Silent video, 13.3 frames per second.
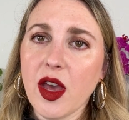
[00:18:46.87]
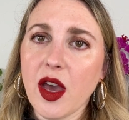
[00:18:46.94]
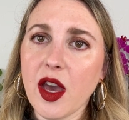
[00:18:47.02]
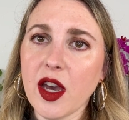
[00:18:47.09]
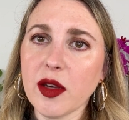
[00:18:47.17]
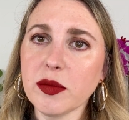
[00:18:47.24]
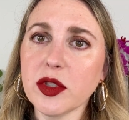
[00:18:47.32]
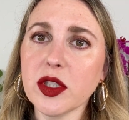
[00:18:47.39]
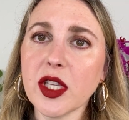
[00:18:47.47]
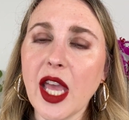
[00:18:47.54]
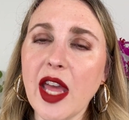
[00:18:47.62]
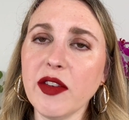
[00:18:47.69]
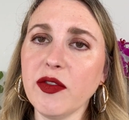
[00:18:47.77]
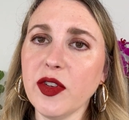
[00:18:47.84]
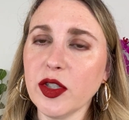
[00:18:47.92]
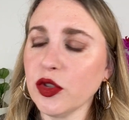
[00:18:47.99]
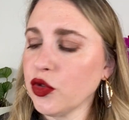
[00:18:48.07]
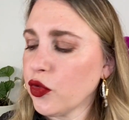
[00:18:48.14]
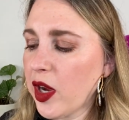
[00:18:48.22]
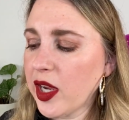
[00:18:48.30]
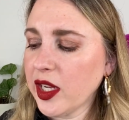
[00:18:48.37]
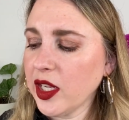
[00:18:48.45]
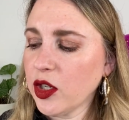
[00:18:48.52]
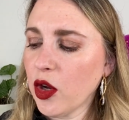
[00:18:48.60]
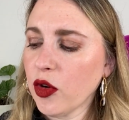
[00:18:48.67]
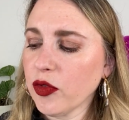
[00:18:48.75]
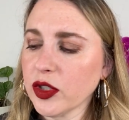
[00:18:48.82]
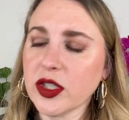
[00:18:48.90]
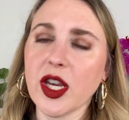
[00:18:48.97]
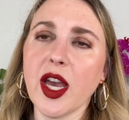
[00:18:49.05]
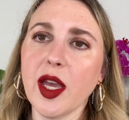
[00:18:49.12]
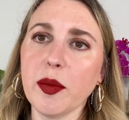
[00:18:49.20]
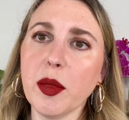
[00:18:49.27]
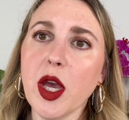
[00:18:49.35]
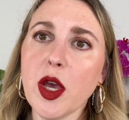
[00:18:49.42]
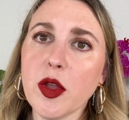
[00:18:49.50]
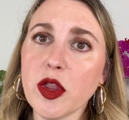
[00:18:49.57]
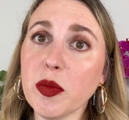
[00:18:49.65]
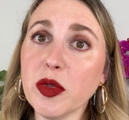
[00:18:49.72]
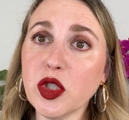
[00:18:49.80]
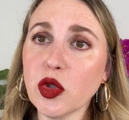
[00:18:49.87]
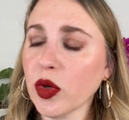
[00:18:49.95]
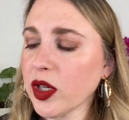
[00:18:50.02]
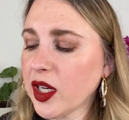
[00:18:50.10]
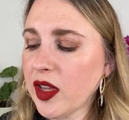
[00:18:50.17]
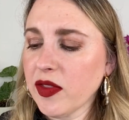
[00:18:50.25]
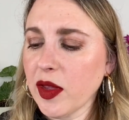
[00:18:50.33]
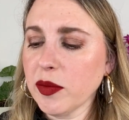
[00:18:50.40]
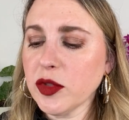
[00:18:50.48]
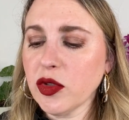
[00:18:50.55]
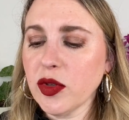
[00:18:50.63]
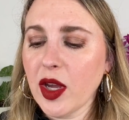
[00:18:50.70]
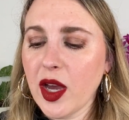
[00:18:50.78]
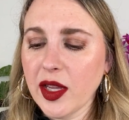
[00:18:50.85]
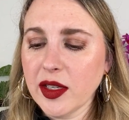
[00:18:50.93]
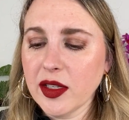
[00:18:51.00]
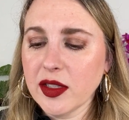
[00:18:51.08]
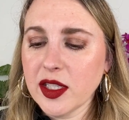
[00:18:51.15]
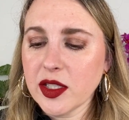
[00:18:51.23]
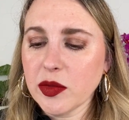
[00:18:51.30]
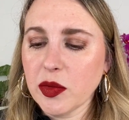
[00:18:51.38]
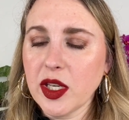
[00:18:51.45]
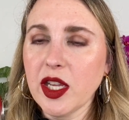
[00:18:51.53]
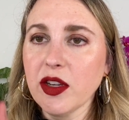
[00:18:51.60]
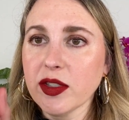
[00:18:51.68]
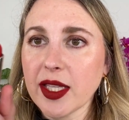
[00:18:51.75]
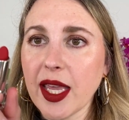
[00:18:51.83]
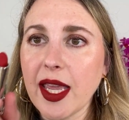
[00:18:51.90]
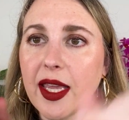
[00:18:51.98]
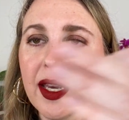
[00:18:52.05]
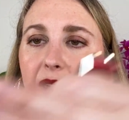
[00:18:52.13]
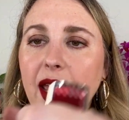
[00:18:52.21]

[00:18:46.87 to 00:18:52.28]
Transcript: um, can feel drying over time. The majority of them do not. This one here is eight